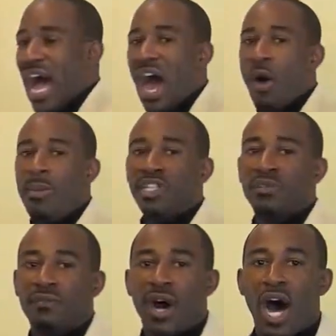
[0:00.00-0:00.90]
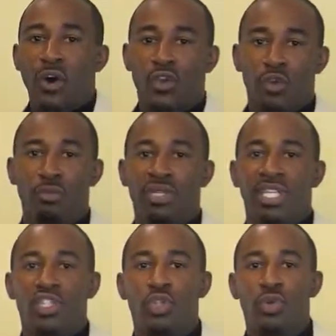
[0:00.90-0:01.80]
how much volume
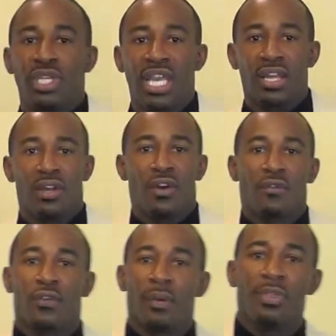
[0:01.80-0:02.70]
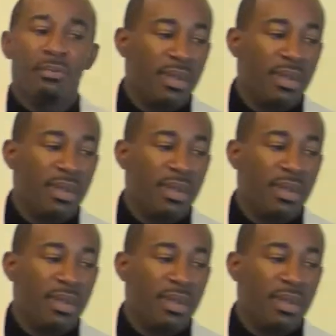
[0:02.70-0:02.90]
did you get from the